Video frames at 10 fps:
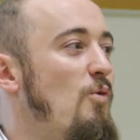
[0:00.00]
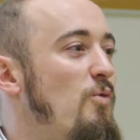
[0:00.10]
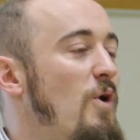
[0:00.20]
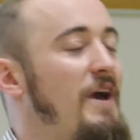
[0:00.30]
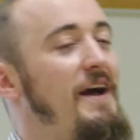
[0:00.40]

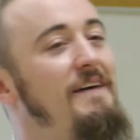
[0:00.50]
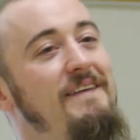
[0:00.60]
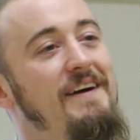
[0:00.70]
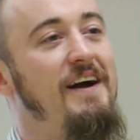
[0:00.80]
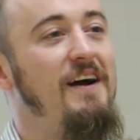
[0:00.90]
okay,
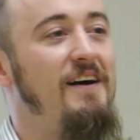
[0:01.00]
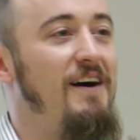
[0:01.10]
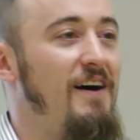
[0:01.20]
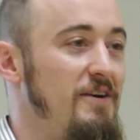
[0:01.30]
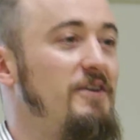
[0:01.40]
here,
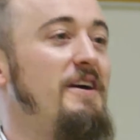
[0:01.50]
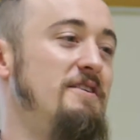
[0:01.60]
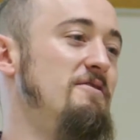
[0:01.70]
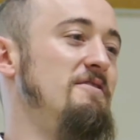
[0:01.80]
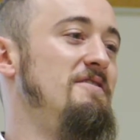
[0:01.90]
okay,
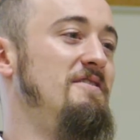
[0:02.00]
you,